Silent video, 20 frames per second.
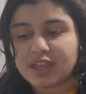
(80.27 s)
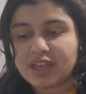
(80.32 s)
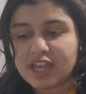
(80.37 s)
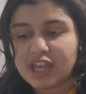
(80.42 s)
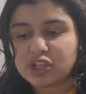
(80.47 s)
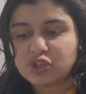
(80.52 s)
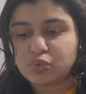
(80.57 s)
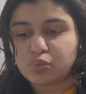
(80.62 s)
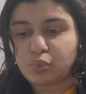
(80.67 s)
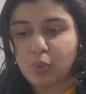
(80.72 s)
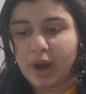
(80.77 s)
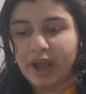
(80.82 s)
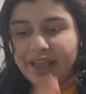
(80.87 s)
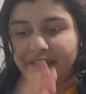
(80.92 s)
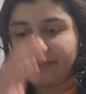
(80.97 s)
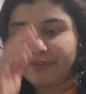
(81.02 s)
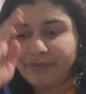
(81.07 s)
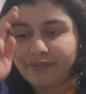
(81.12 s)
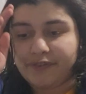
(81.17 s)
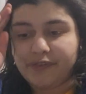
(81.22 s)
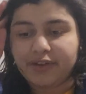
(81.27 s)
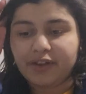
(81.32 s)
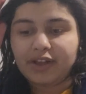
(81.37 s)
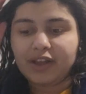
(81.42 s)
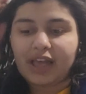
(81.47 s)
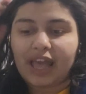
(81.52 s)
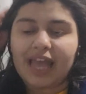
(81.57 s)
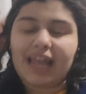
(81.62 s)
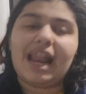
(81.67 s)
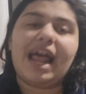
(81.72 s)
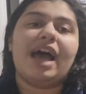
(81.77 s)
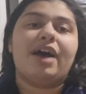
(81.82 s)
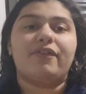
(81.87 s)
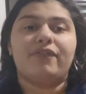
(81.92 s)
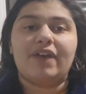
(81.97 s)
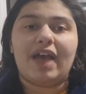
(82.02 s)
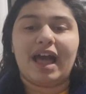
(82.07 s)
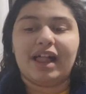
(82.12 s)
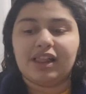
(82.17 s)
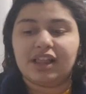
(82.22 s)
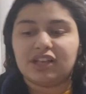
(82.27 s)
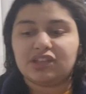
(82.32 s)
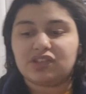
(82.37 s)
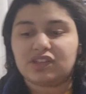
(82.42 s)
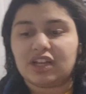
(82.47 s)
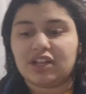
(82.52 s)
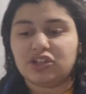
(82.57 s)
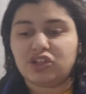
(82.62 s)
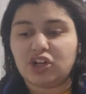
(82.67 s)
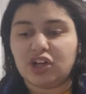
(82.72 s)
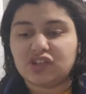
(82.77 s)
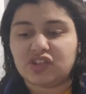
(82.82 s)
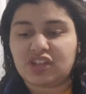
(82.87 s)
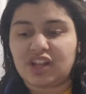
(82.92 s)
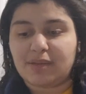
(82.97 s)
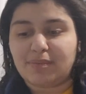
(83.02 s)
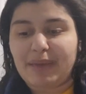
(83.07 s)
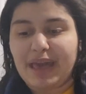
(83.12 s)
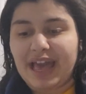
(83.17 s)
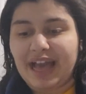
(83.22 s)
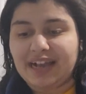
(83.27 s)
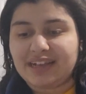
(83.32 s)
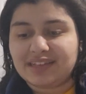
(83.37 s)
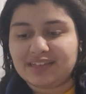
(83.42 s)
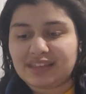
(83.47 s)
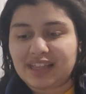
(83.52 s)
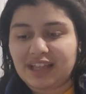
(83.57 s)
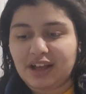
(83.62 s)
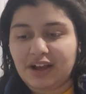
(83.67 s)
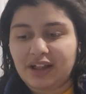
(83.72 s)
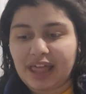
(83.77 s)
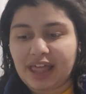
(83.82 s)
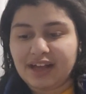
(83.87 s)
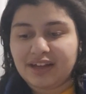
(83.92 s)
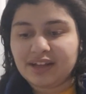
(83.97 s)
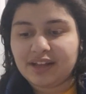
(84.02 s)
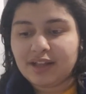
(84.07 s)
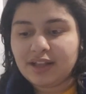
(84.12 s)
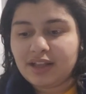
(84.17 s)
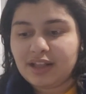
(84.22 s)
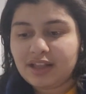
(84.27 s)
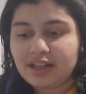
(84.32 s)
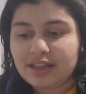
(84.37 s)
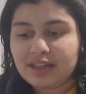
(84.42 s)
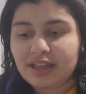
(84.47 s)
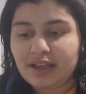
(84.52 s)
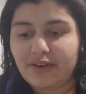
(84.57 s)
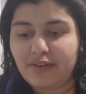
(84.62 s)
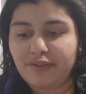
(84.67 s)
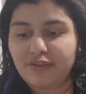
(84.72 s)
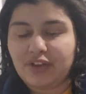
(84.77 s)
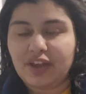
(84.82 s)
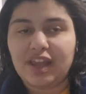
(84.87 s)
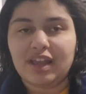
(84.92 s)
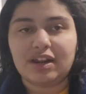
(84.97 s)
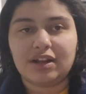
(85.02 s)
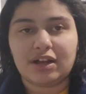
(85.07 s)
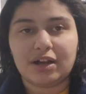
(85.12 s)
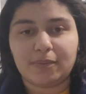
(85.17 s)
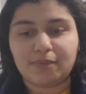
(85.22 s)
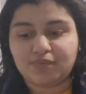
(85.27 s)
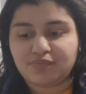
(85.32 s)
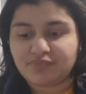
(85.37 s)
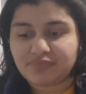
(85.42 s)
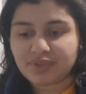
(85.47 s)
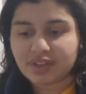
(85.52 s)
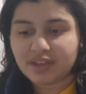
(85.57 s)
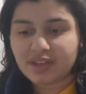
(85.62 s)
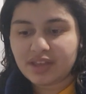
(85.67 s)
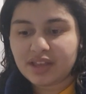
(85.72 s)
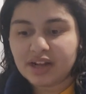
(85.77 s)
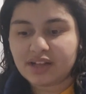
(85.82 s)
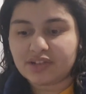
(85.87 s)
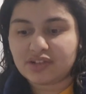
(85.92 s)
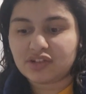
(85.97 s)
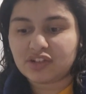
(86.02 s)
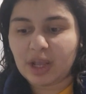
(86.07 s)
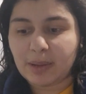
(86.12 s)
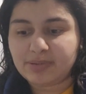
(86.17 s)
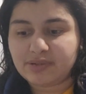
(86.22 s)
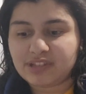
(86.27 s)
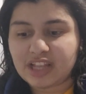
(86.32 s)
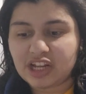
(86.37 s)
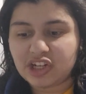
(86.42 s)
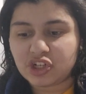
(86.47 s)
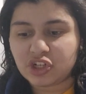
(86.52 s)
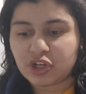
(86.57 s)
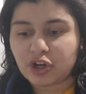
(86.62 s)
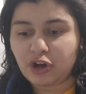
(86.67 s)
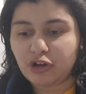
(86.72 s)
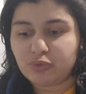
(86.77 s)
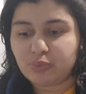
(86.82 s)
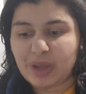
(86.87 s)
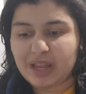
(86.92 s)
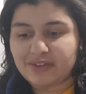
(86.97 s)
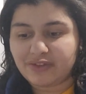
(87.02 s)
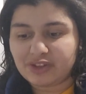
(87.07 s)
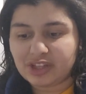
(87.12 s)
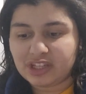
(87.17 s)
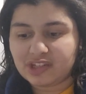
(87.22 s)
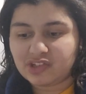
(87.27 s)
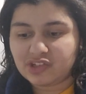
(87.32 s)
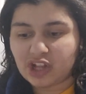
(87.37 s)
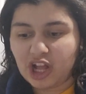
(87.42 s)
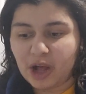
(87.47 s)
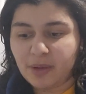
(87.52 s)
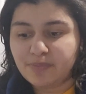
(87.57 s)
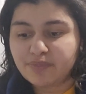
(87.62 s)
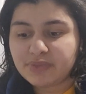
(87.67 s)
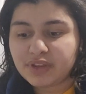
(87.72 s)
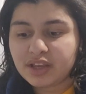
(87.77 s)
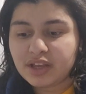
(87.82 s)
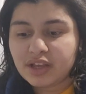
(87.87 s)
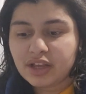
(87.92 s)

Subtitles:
his wife, and have Alex and Justin and Max, and they all, like, live in a substation called Waverly Sub.